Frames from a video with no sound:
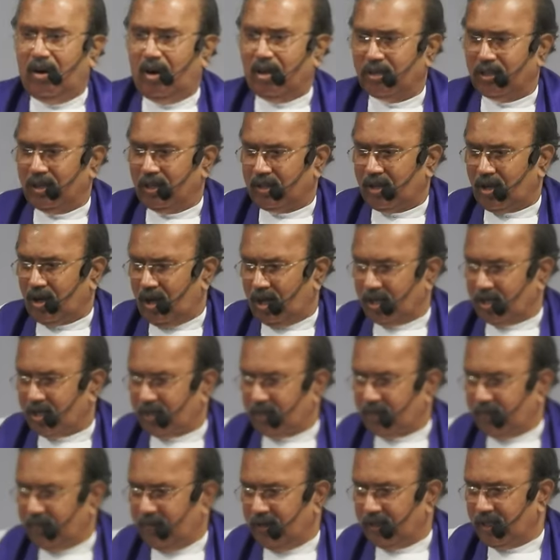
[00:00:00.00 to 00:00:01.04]
on the
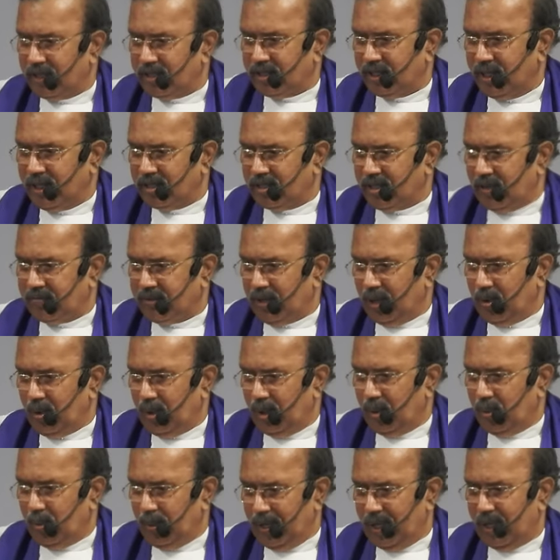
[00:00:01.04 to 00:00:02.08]
cross for the sins of the
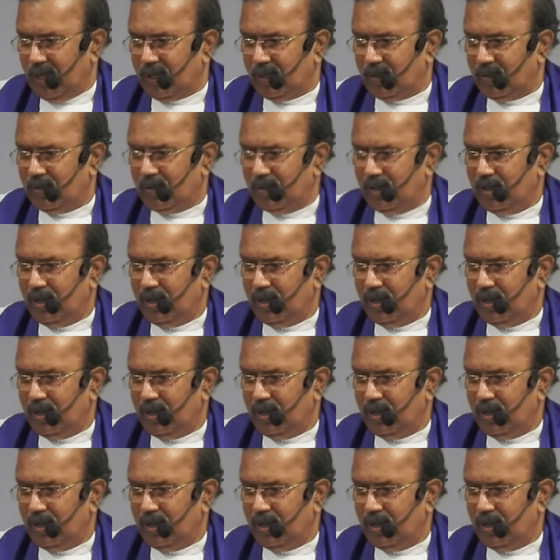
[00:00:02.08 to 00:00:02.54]
whole world.